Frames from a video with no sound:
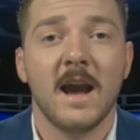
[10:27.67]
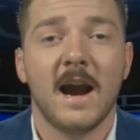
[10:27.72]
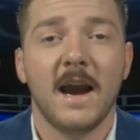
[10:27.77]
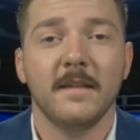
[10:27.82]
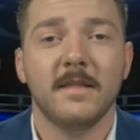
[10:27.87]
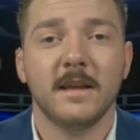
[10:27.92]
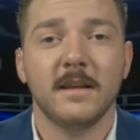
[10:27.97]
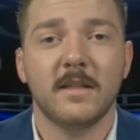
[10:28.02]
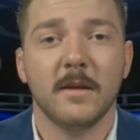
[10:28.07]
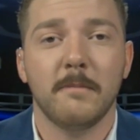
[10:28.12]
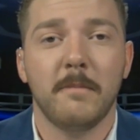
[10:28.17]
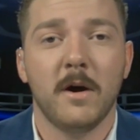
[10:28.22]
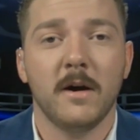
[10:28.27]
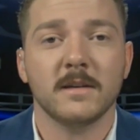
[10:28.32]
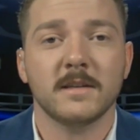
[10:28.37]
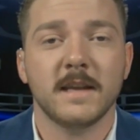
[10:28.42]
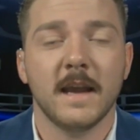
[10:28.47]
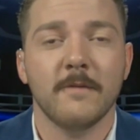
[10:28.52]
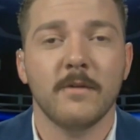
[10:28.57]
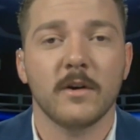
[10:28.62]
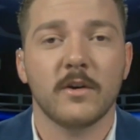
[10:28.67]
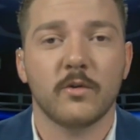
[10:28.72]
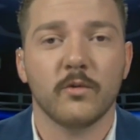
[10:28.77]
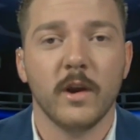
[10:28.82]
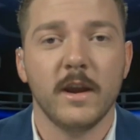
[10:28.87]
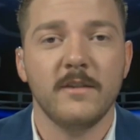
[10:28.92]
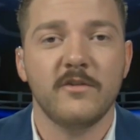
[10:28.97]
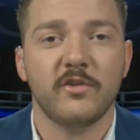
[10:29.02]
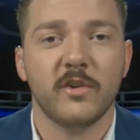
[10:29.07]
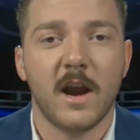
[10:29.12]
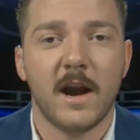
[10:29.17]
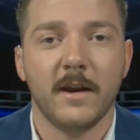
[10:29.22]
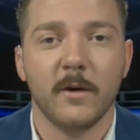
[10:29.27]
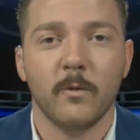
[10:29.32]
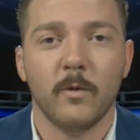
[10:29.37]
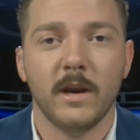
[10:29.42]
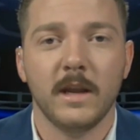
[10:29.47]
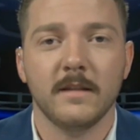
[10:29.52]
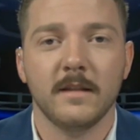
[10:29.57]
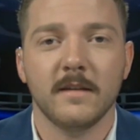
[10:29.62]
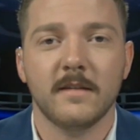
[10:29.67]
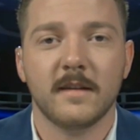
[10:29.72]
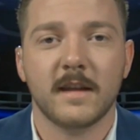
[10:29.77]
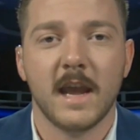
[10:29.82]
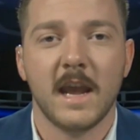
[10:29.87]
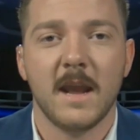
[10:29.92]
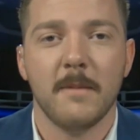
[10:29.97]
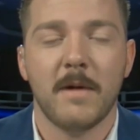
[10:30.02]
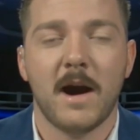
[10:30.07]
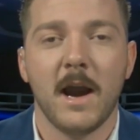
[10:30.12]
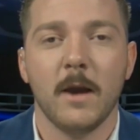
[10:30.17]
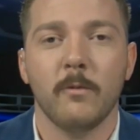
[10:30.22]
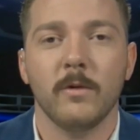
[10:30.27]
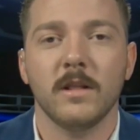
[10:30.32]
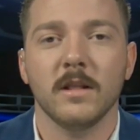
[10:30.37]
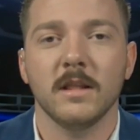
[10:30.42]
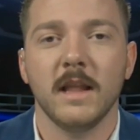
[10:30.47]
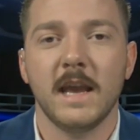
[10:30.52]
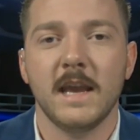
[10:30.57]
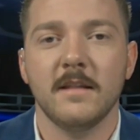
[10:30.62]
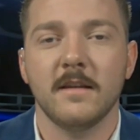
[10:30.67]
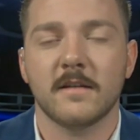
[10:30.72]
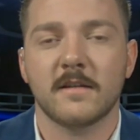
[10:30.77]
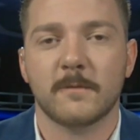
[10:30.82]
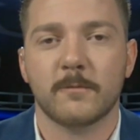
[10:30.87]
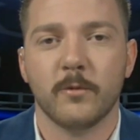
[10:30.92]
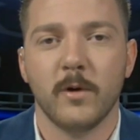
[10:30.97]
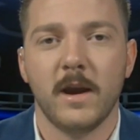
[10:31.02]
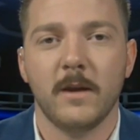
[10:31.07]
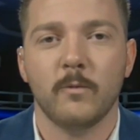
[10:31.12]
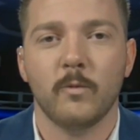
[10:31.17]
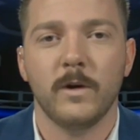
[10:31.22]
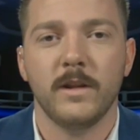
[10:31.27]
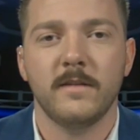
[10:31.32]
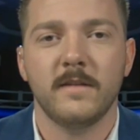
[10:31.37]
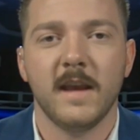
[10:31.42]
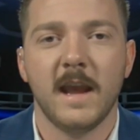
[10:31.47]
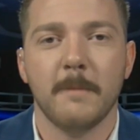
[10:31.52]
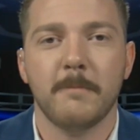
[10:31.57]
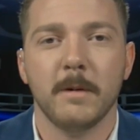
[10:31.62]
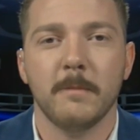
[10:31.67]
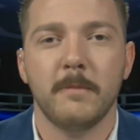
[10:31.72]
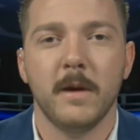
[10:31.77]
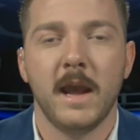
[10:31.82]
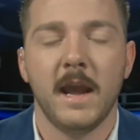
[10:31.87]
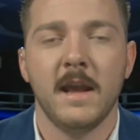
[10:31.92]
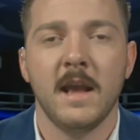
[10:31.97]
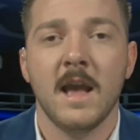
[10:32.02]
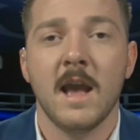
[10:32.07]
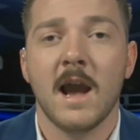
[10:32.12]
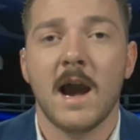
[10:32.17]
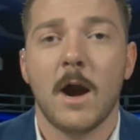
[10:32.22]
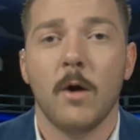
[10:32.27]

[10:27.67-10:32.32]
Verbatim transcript: I think the Bucs have a great shot at winning this game. I would lay the spread with Tampa Bay.